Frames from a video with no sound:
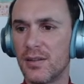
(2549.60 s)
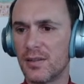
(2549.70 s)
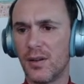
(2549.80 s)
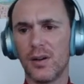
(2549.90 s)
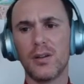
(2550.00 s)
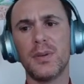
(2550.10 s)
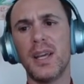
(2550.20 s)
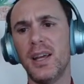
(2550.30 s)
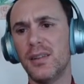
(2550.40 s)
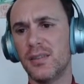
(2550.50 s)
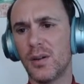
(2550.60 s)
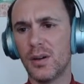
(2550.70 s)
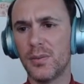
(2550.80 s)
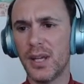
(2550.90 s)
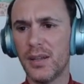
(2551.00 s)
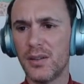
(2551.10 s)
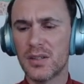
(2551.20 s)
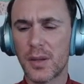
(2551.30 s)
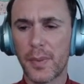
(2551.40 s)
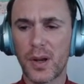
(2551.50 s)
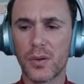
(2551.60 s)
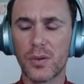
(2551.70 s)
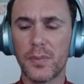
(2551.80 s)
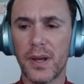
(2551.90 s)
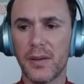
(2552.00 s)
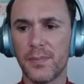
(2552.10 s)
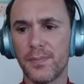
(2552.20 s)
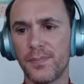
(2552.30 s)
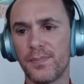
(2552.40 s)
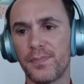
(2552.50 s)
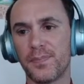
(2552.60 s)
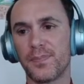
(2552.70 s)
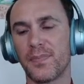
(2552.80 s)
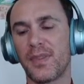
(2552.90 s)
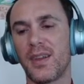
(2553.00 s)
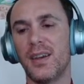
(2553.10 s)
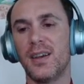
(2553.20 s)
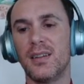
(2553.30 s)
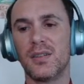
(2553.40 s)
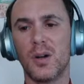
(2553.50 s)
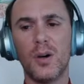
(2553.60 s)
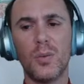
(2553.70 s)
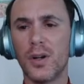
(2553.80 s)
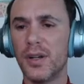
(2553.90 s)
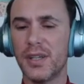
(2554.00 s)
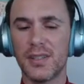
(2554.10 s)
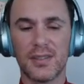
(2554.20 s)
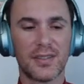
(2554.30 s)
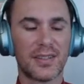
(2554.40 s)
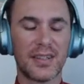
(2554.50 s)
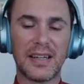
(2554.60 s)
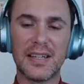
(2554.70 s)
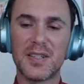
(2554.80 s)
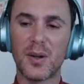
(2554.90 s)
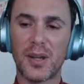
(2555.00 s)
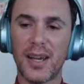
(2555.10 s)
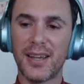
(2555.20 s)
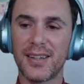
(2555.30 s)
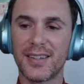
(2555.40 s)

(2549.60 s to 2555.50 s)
todo bien, no se preocupe. Don't worry, it's okay.